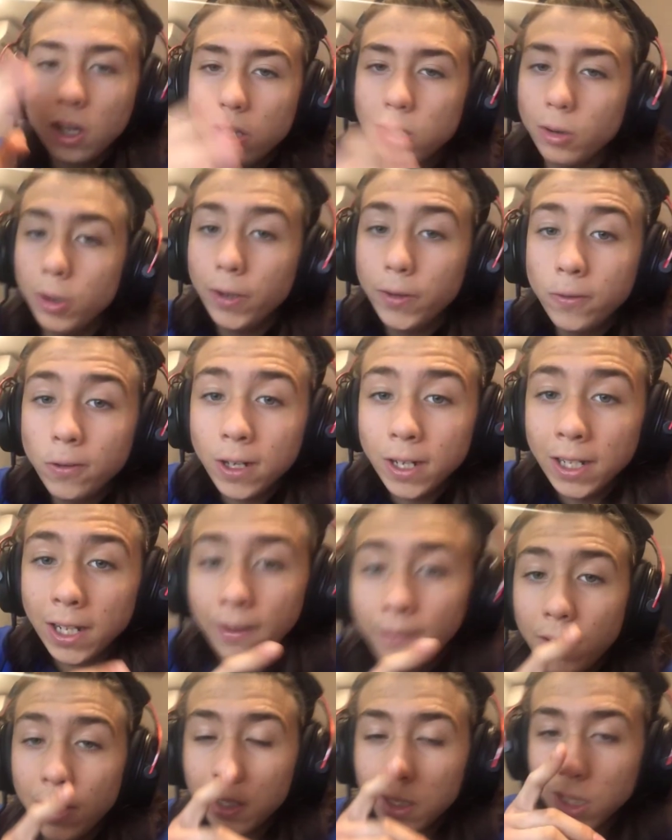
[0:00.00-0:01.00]
So if you can
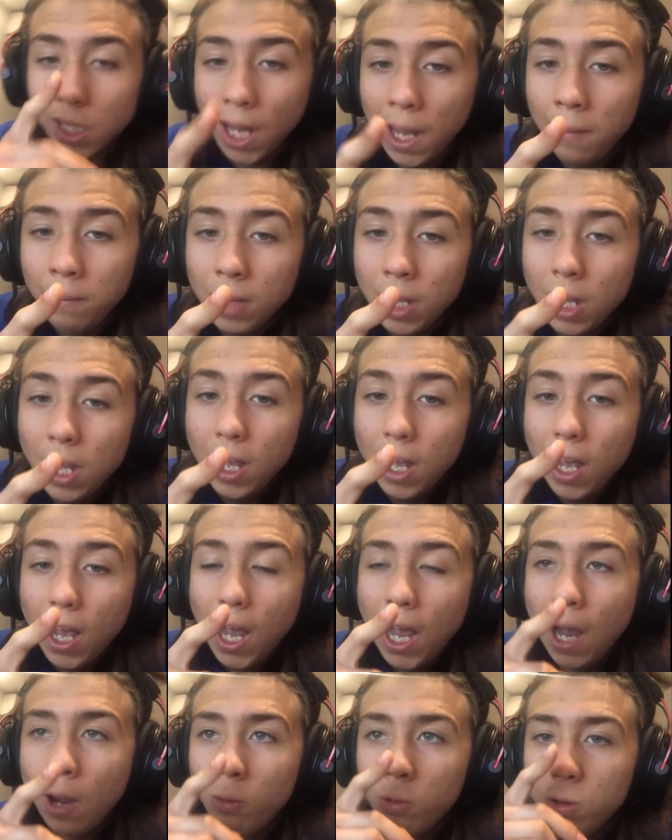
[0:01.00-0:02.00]
have exam,
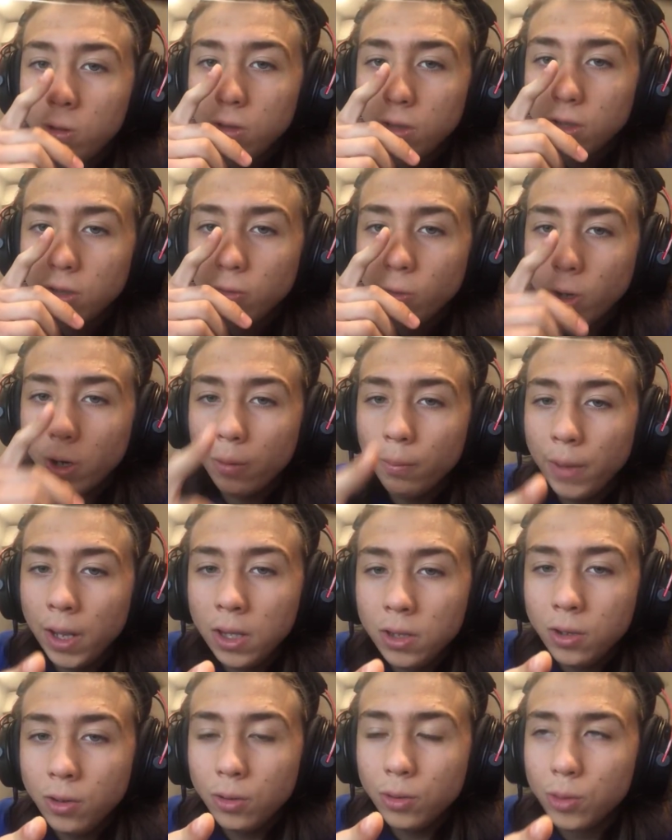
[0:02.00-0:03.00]
I will
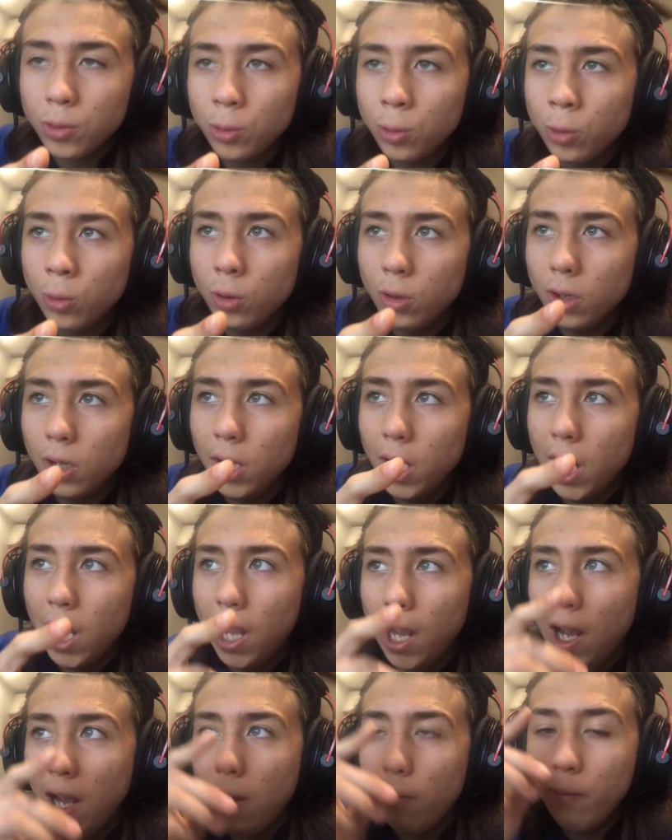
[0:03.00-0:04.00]
recommend you to
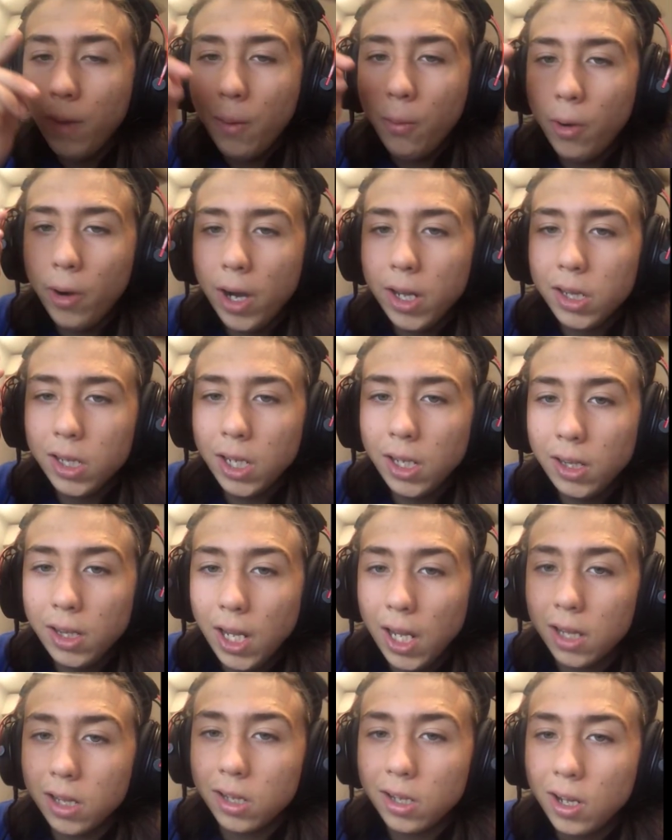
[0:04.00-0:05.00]
memorizing
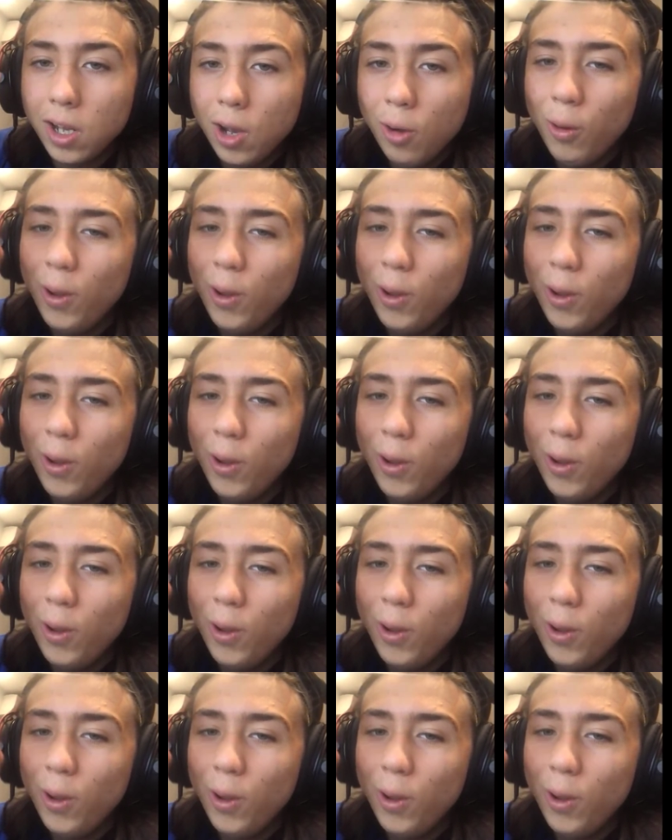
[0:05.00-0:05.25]
this.